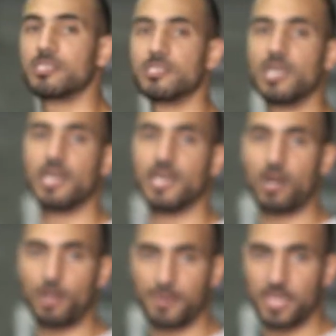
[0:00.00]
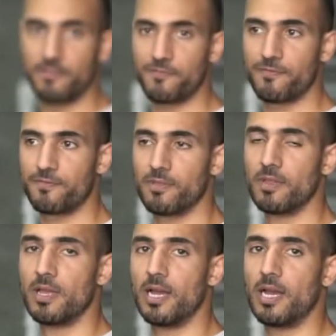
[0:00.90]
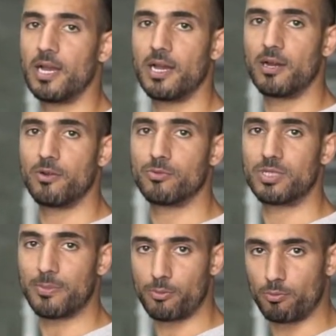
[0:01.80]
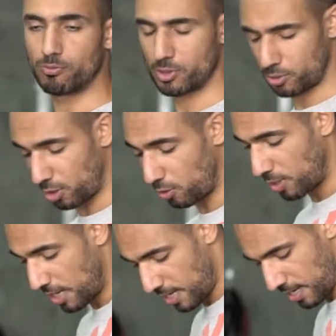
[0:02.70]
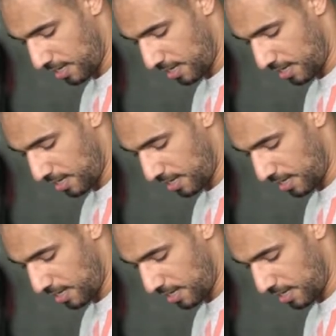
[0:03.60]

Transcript: as IPF depth rules. So